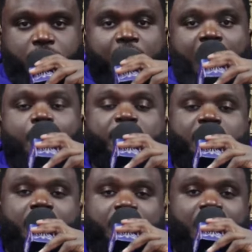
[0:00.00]
I'm gonna
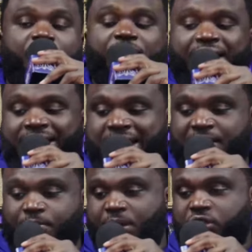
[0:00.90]
cut it off and then I'm
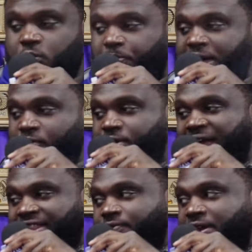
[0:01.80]
gonna make you pay a
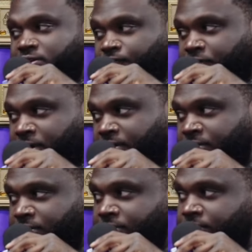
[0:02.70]
reactivation fee. Right.